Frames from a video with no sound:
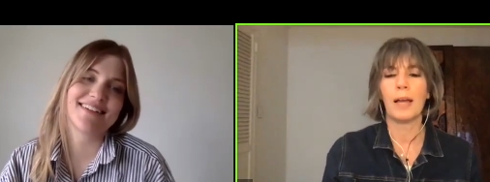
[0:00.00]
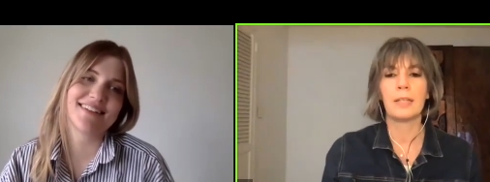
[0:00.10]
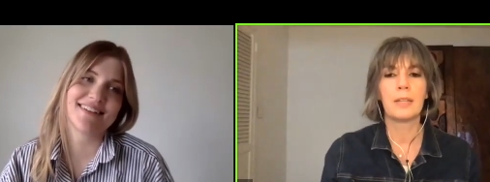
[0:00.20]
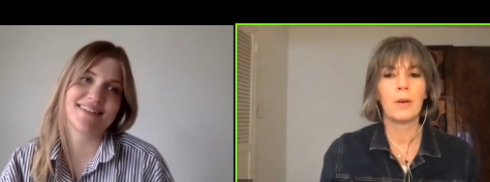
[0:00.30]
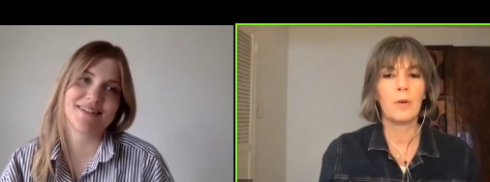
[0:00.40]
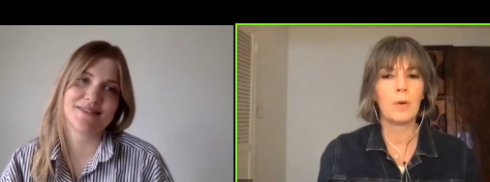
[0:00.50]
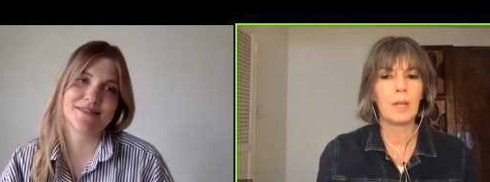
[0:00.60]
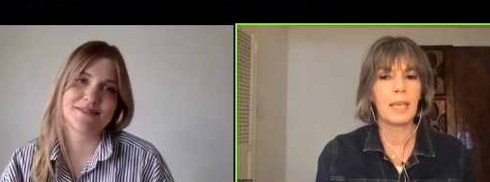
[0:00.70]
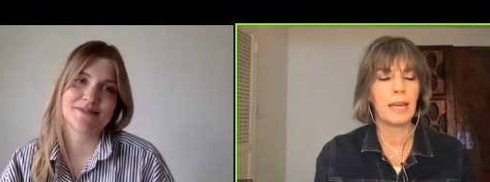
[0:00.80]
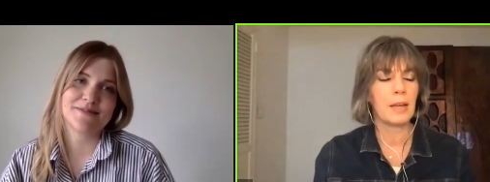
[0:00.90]
Speaker 1: So,
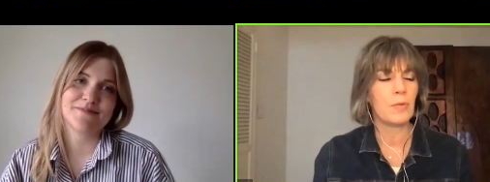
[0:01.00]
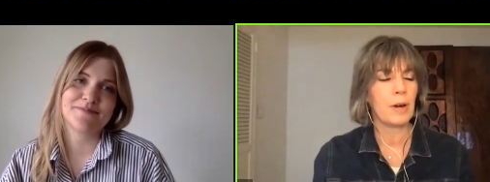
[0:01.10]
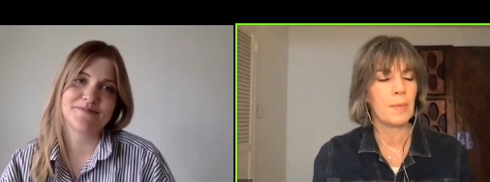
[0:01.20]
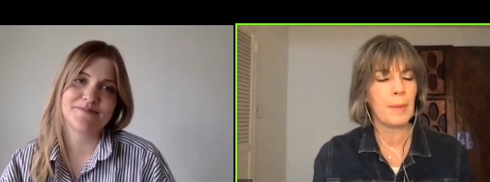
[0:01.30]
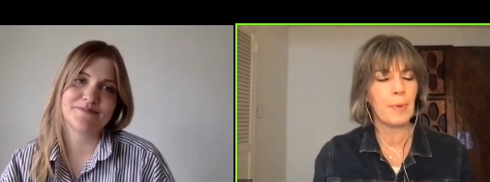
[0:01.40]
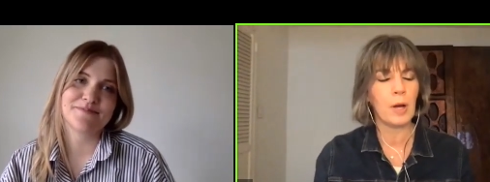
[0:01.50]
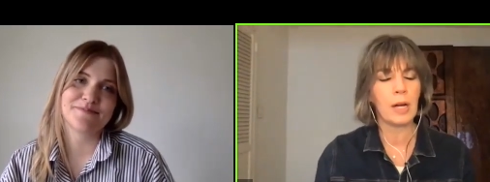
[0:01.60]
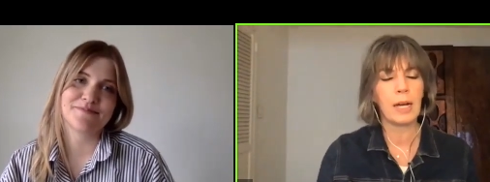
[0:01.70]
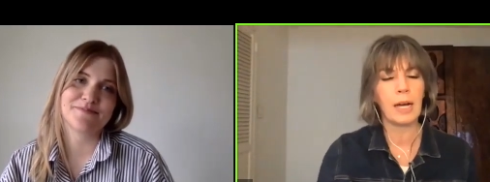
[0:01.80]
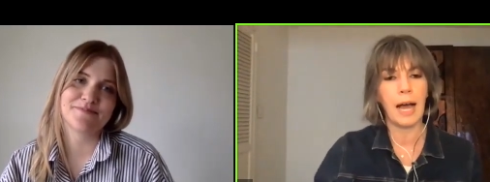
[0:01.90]
Katie, in writing my
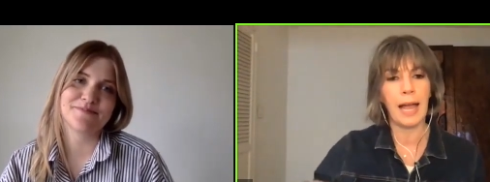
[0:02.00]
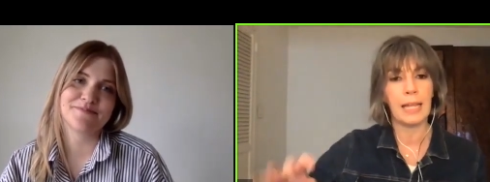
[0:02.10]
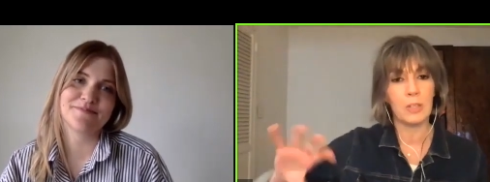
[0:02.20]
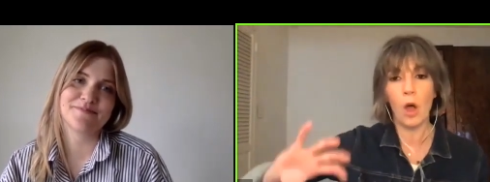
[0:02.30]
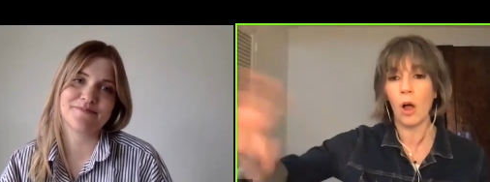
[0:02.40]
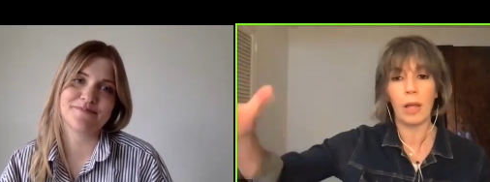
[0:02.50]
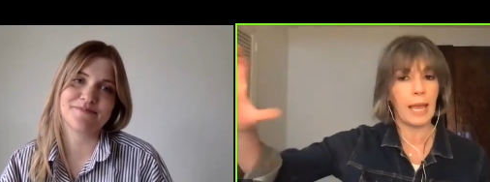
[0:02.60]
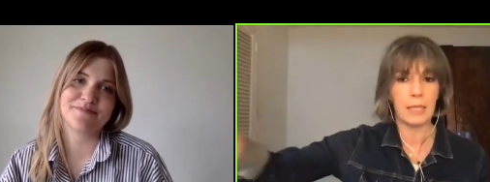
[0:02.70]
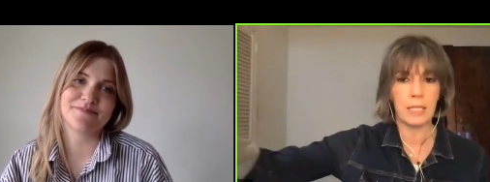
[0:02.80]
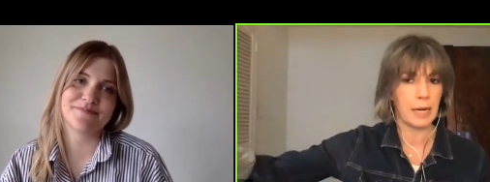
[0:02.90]
book, I, it's all
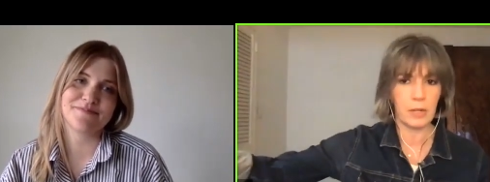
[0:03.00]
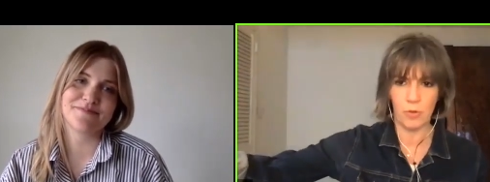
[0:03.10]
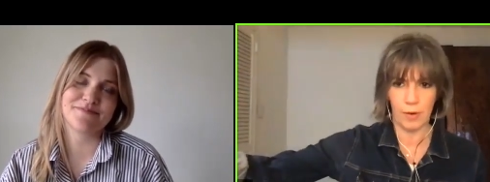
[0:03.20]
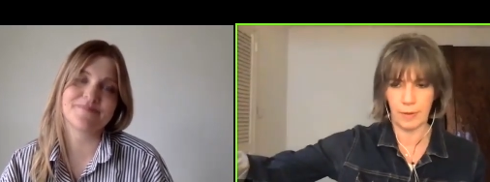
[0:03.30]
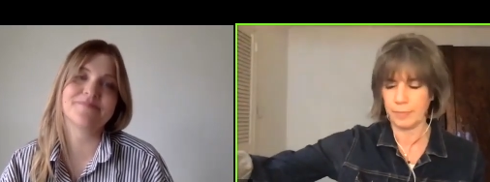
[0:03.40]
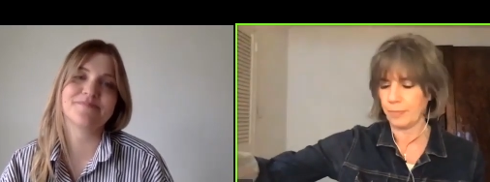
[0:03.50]
case study driven.